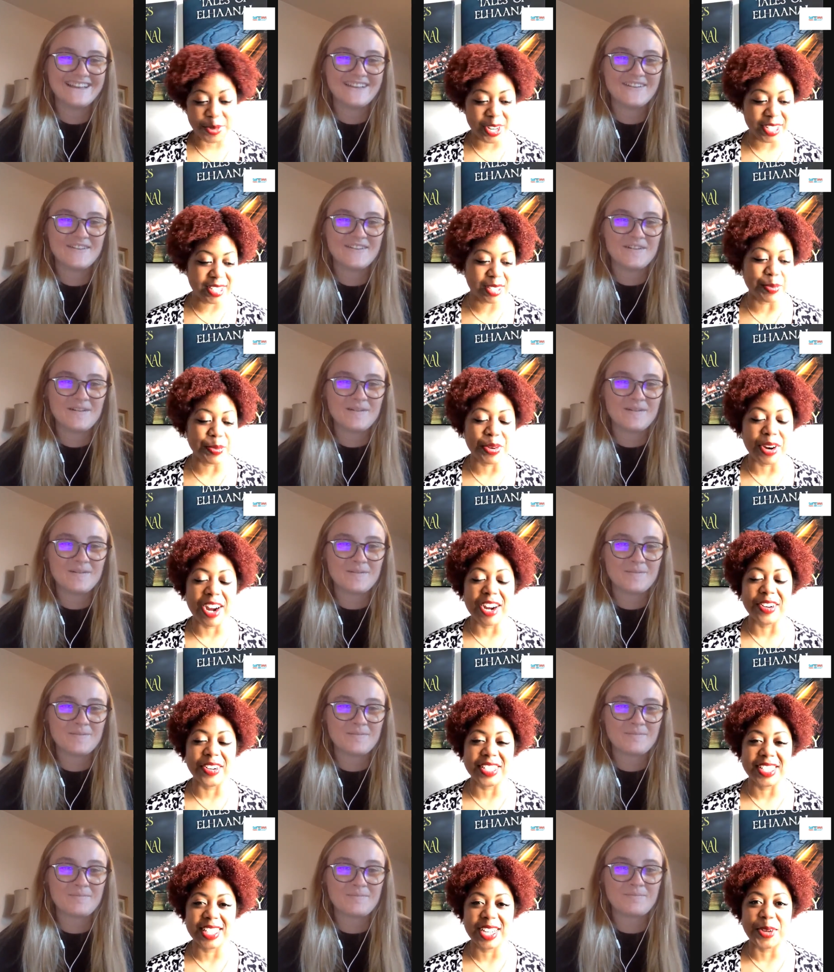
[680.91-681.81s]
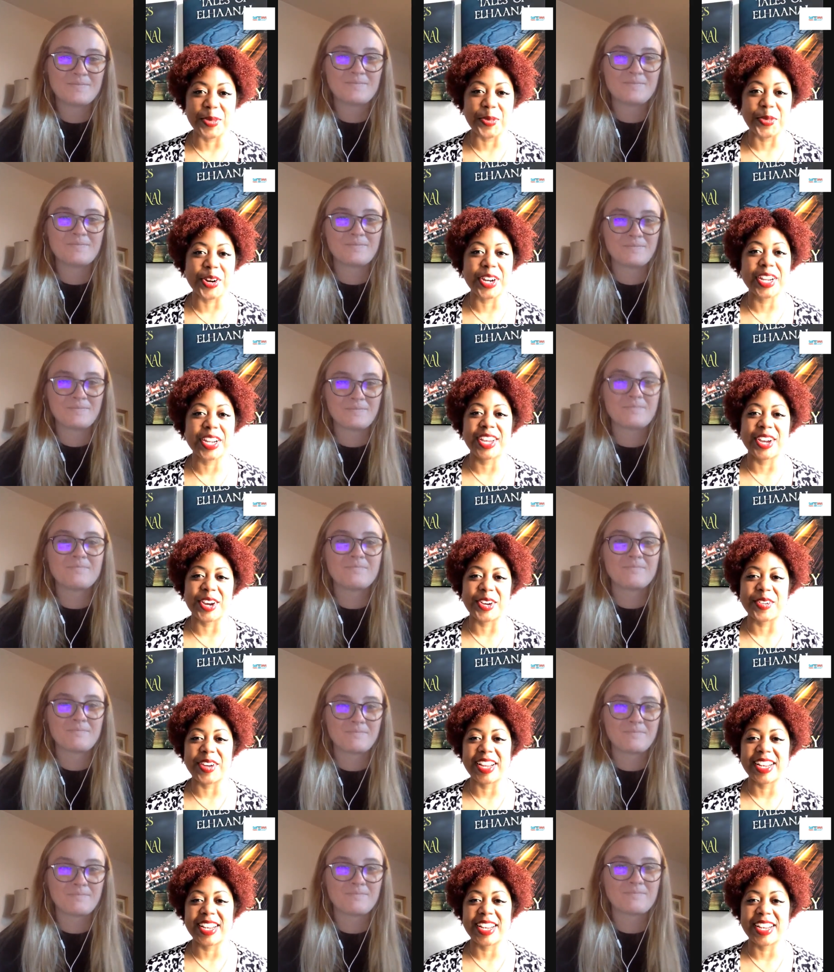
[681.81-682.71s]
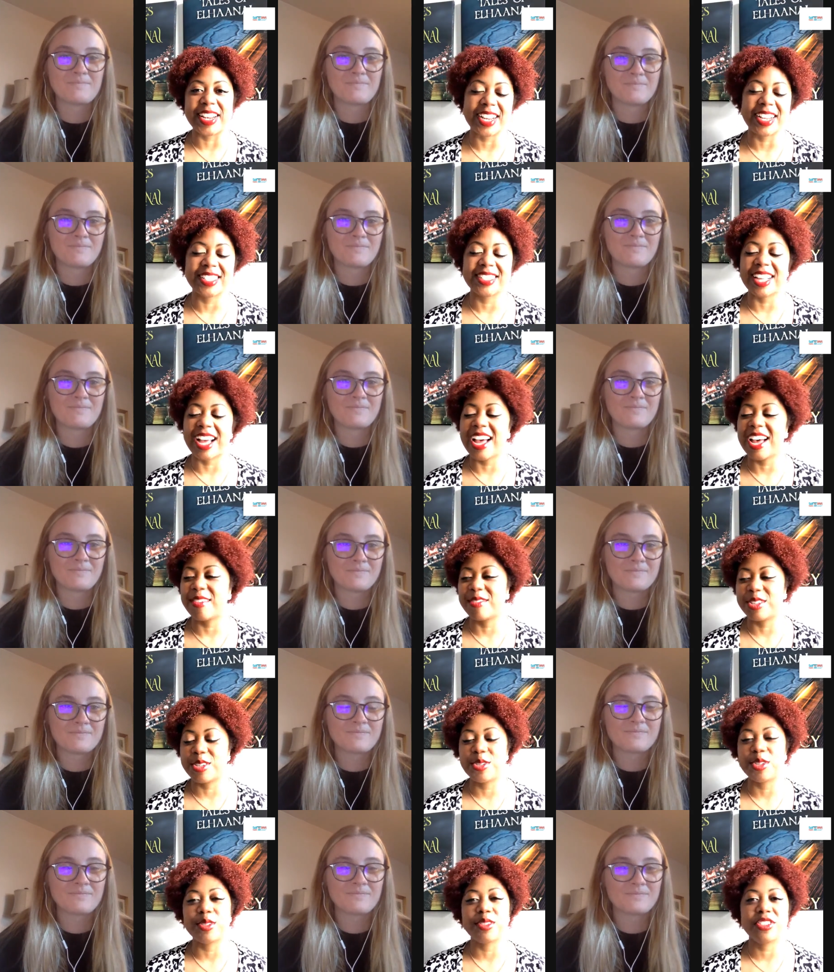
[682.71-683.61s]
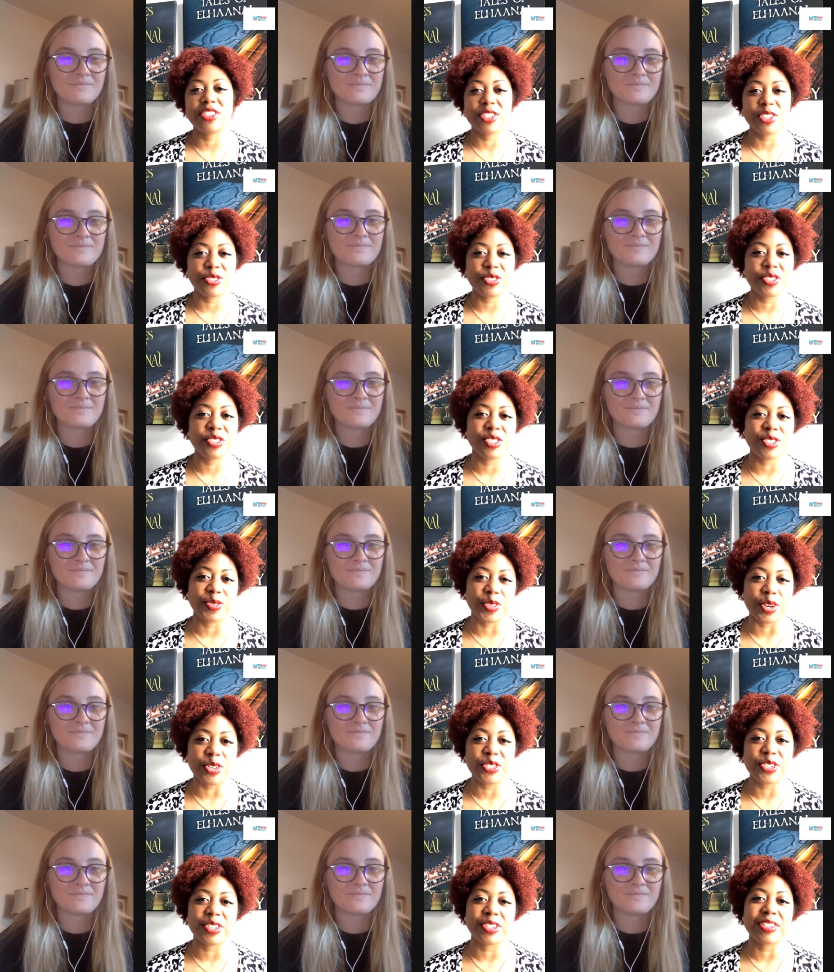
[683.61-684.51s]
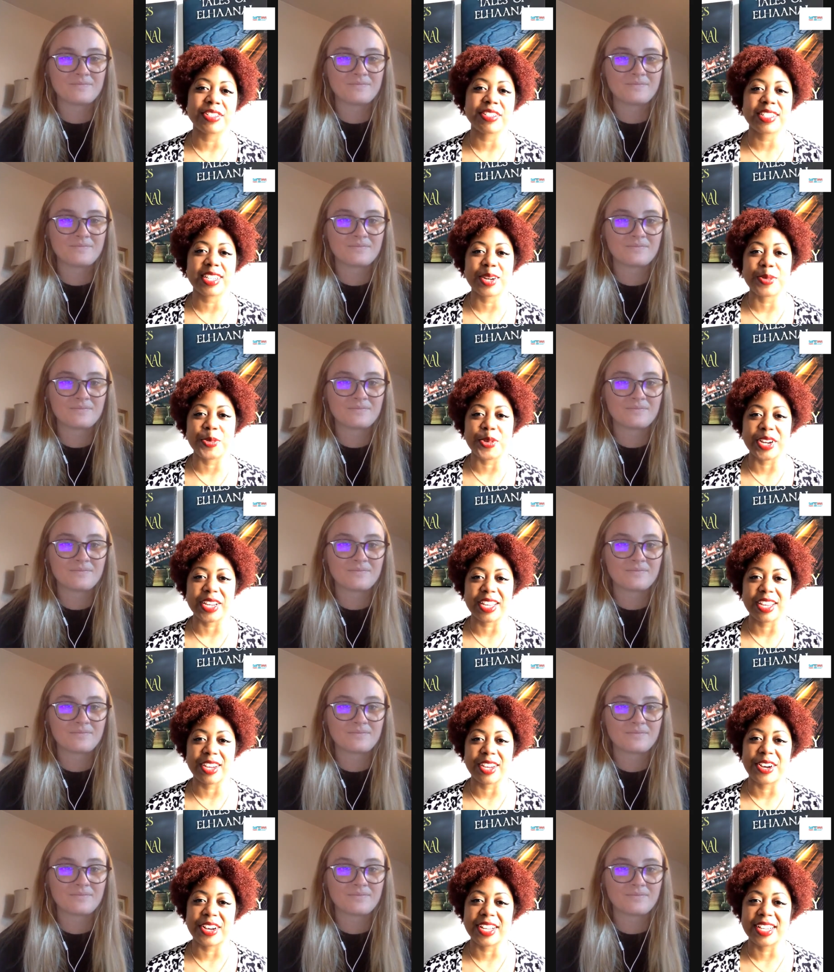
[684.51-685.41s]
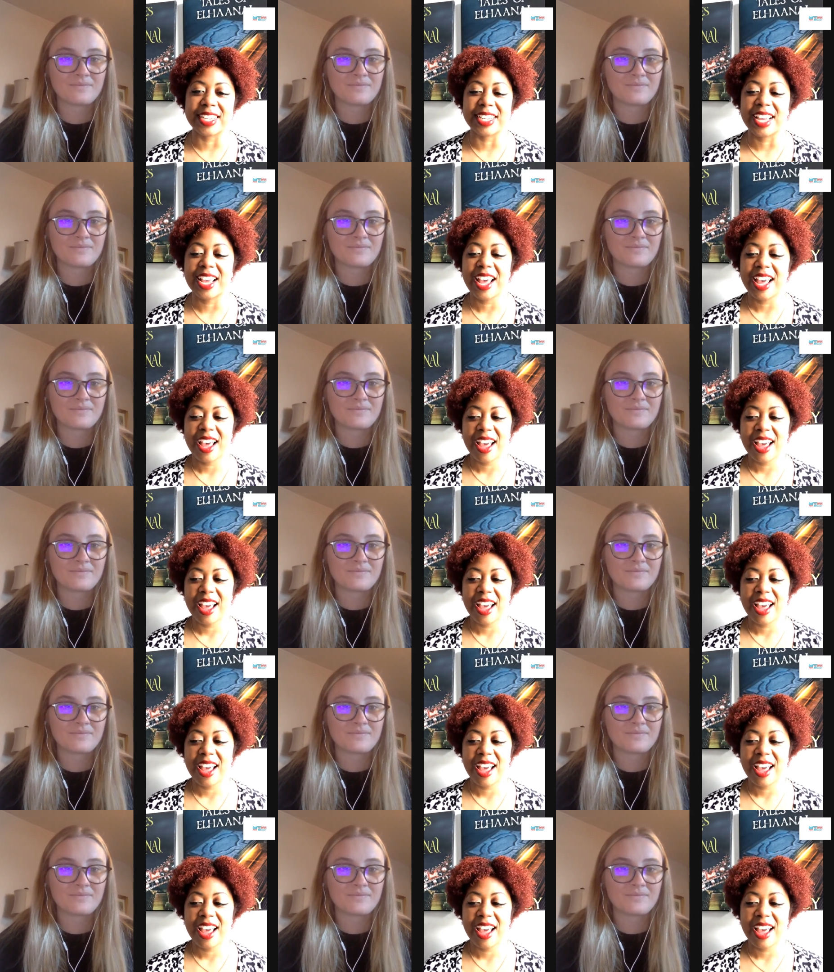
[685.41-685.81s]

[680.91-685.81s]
Speaker 1: works in progress that I'm working on right now. Like I have two children's devotionals that I'm working on.